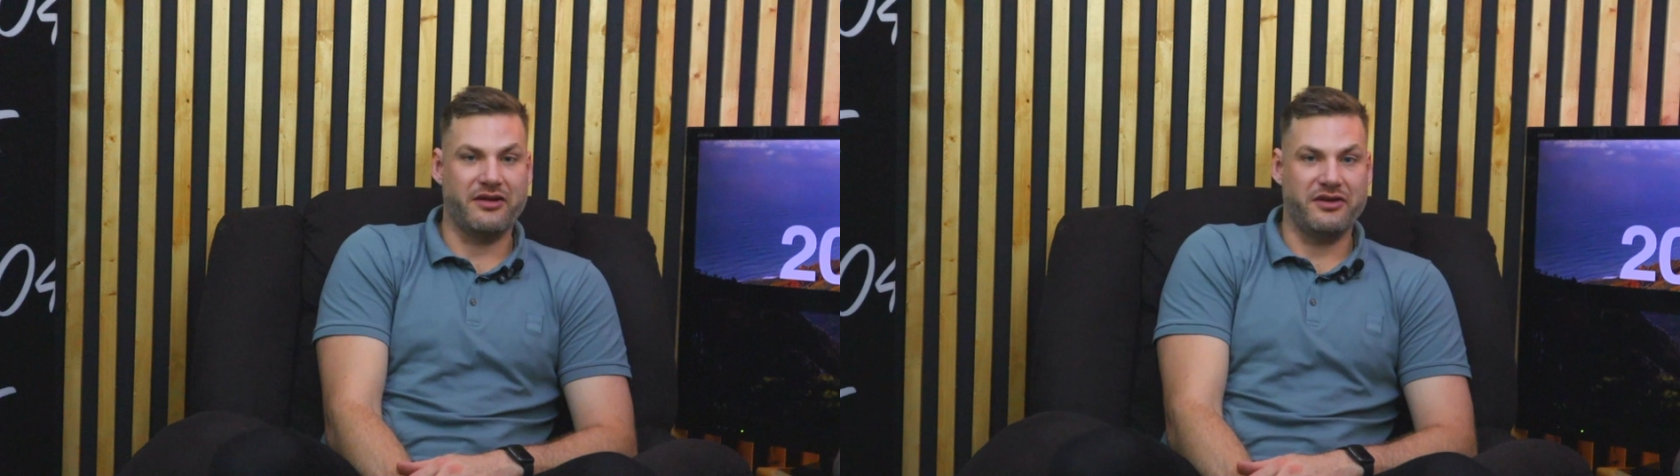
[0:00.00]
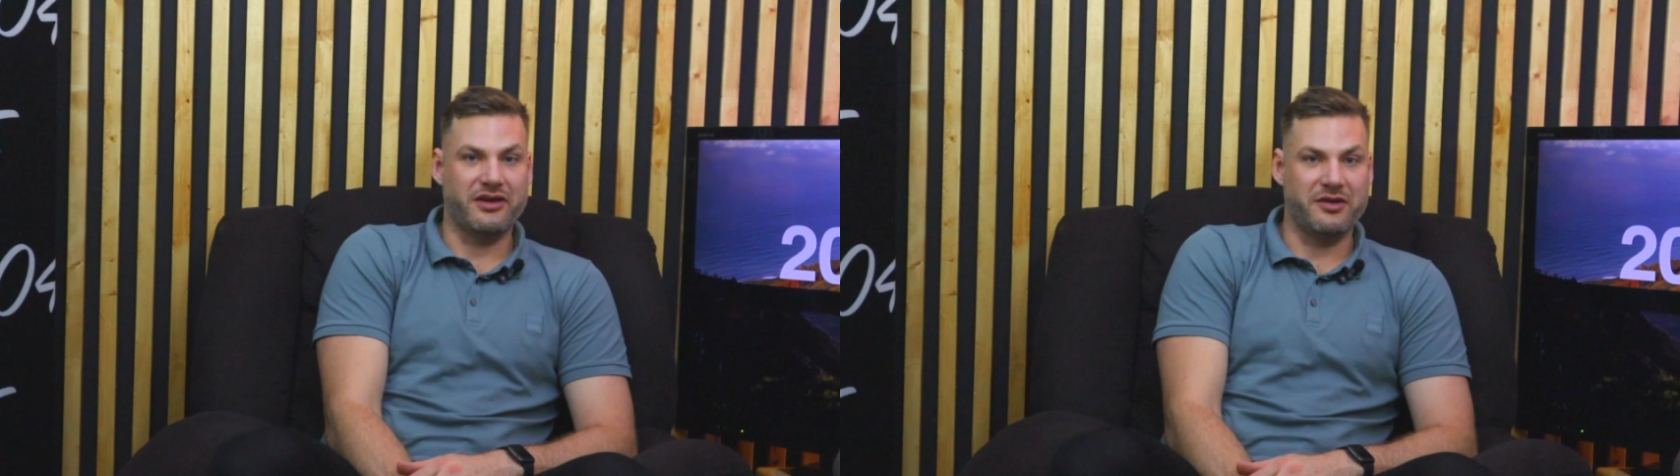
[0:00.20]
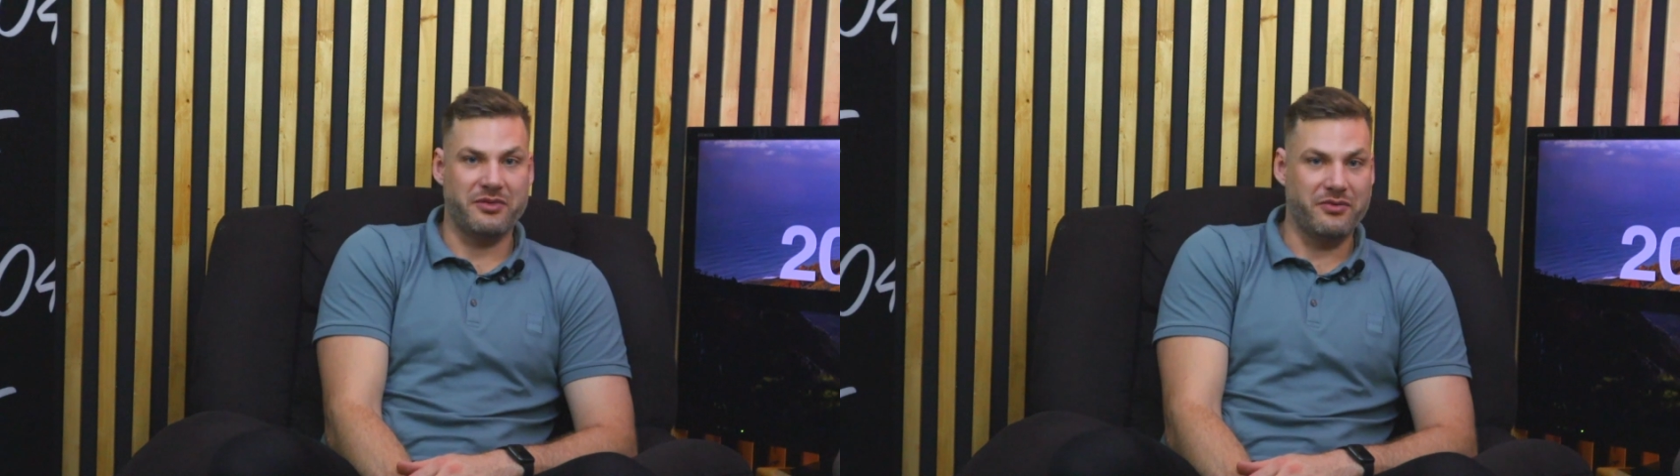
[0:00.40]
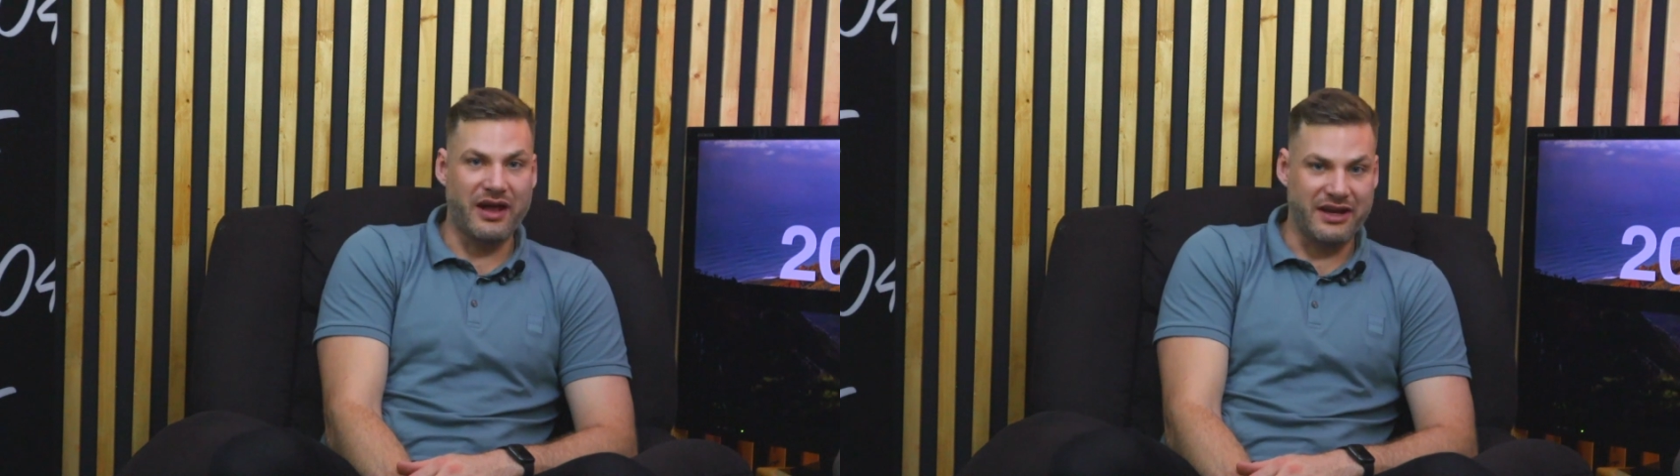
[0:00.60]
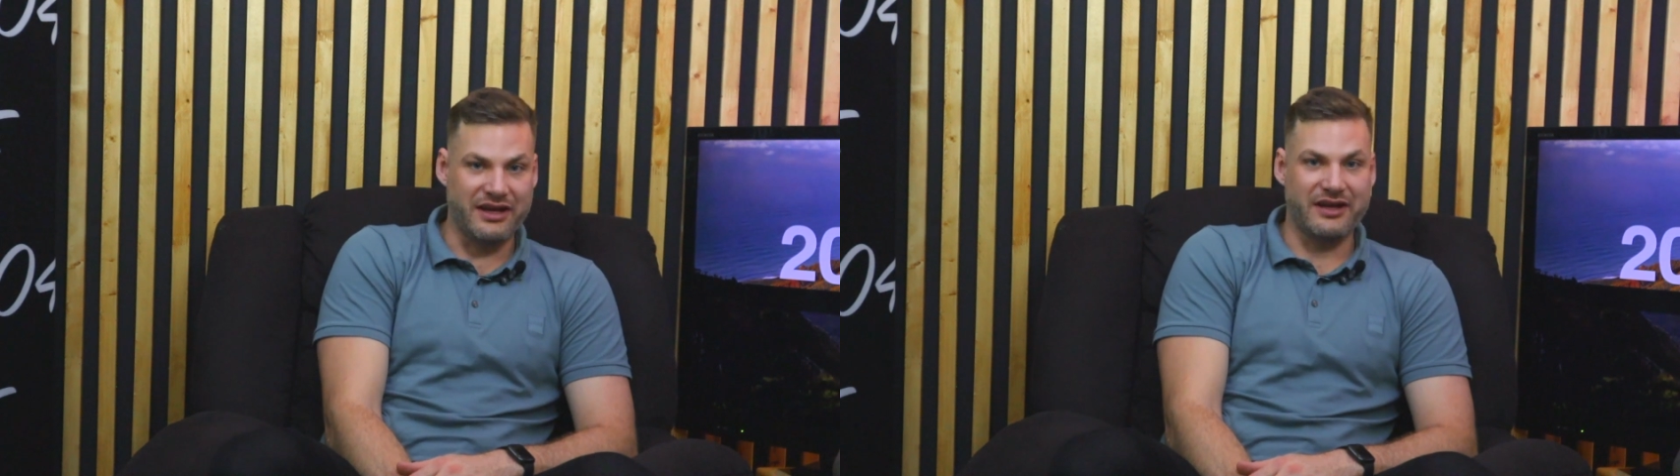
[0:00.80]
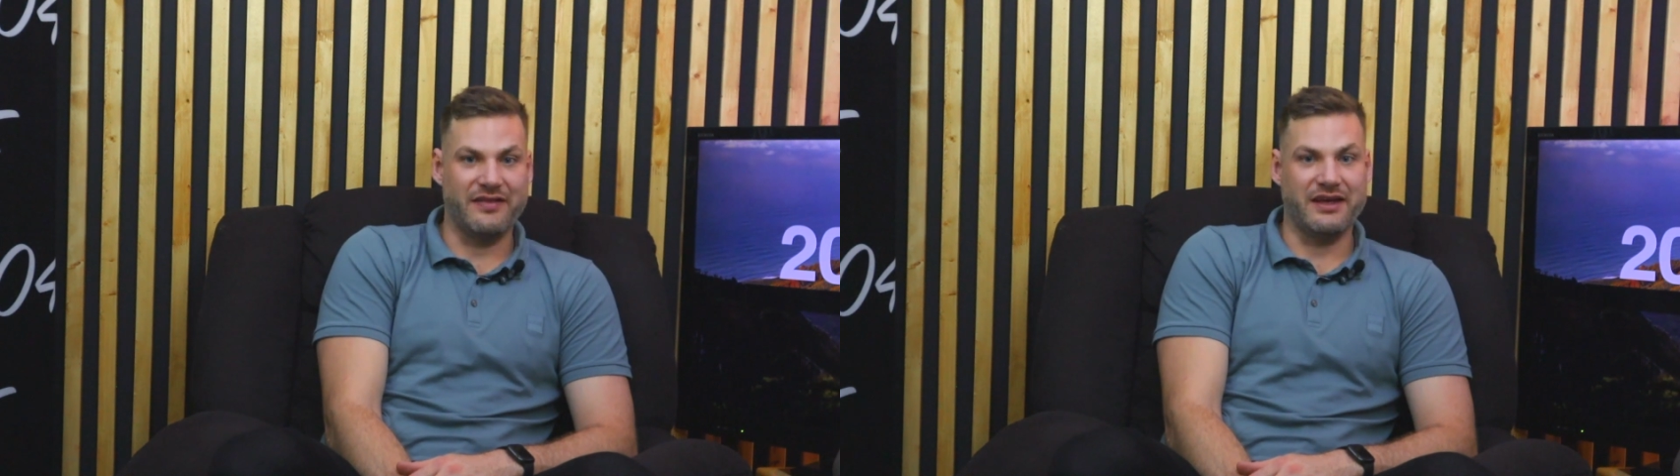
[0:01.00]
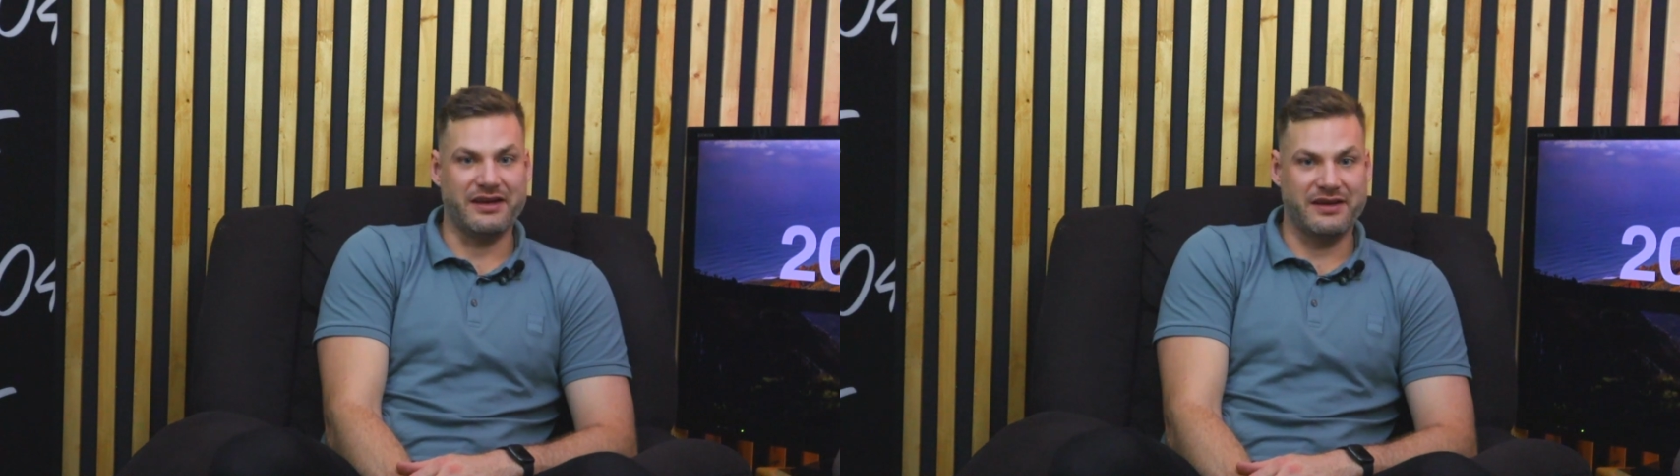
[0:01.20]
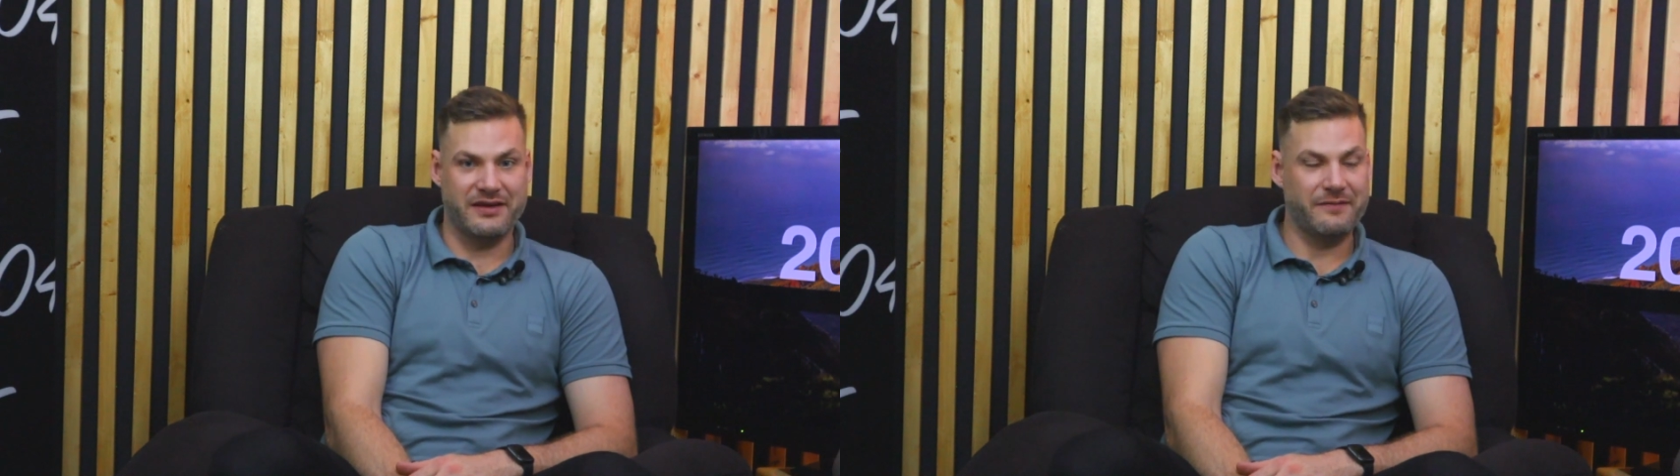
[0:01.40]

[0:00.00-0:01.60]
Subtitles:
you got to be ready, and like